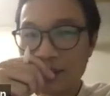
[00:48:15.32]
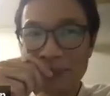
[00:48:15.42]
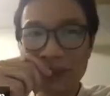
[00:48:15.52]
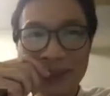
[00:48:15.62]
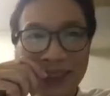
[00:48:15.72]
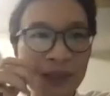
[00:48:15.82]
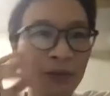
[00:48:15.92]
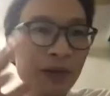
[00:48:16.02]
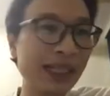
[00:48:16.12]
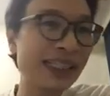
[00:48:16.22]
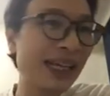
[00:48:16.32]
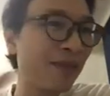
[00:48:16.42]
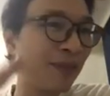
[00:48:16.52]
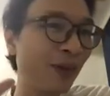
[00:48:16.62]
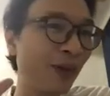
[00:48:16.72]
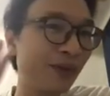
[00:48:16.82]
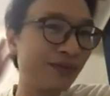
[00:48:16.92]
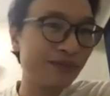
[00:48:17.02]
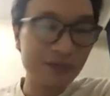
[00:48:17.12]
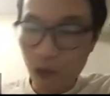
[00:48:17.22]
maybe a quick example
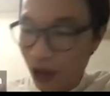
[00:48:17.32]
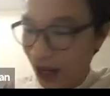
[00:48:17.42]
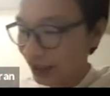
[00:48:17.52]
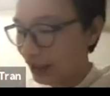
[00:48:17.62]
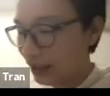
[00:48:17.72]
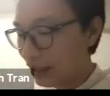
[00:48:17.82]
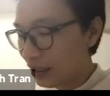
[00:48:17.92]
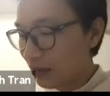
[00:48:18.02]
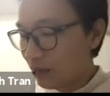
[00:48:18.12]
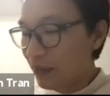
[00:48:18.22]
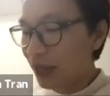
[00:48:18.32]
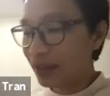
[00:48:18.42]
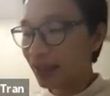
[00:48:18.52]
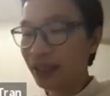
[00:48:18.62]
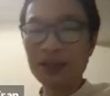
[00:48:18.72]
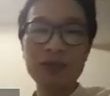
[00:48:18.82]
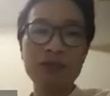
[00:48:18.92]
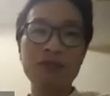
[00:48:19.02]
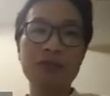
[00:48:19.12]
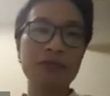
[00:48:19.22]
why, but then
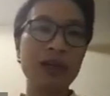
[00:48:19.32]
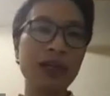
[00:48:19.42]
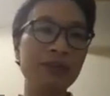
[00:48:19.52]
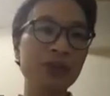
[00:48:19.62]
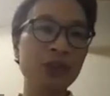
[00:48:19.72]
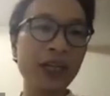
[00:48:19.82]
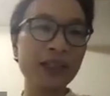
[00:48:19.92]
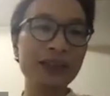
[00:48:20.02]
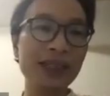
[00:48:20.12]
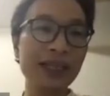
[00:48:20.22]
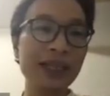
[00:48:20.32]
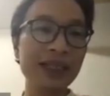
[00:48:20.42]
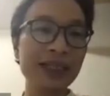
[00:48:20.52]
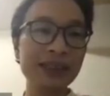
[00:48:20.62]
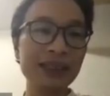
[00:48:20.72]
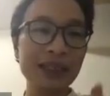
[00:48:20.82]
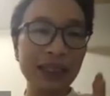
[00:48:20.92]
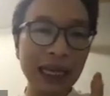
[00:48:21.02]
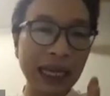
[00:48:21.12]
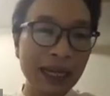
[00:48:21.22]
what I'm trying to say here is
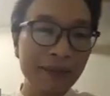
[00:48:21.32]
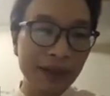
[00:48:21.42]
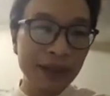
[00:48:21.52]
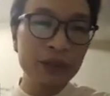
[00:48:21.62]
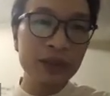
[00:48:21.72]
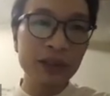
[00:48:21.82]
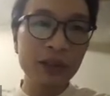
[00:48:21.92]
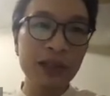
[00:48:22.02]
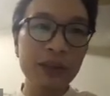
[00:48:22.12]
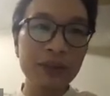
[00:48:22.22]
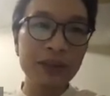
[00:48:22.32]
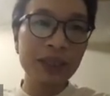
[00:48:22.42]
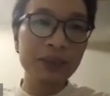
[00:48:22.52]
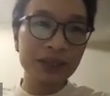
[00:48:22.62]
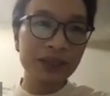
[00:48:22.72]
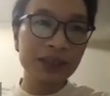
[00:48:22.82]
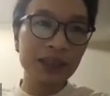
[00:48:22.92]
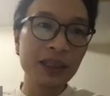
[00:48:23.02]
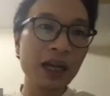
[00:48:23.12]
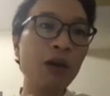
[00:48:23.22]
that if u is only Lipschitz
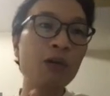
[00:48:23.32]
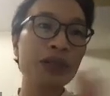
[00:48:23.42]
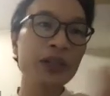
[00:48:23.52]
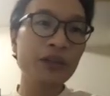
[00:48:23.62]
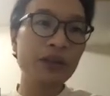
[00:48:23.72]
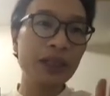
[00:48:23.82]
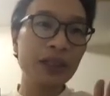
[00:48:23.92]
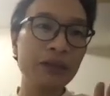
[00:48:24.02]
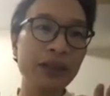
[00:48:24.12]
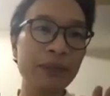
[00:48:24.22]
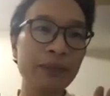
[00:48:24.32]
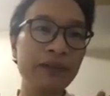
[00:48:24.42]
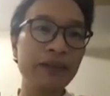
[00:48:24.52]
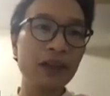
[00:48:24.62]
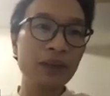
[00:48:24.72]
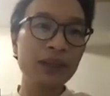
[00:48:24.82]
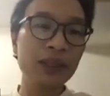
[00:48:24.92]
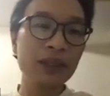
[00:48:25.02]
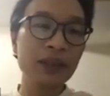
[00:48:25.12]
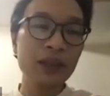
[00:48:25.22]
and the whole theory we have developed
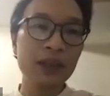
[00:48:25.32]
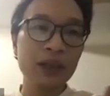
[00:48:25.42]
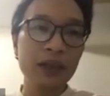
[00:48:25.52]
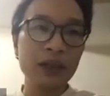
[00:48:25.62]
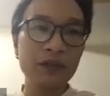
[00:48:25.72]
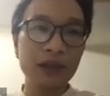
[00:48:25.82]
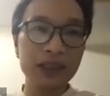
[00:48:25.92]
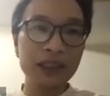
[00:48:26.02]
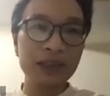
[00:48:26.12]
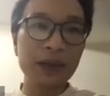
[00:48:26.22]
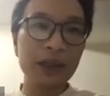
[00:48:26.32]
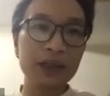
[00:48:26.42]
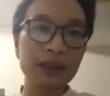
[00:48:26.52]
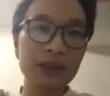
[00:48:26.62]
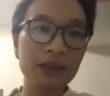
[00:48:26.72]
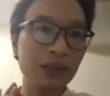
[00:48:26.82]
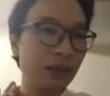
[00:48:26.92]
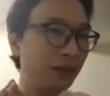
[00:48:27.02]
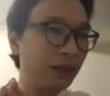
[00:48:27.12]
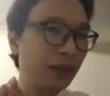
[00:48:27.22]
for this part, you
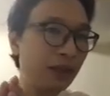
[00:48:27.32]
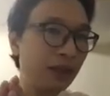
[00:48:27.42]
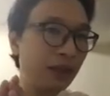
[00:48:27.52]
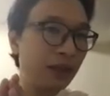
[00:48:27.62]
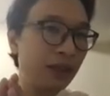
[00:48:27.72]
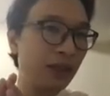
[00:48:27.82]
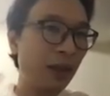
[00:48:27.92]
know, is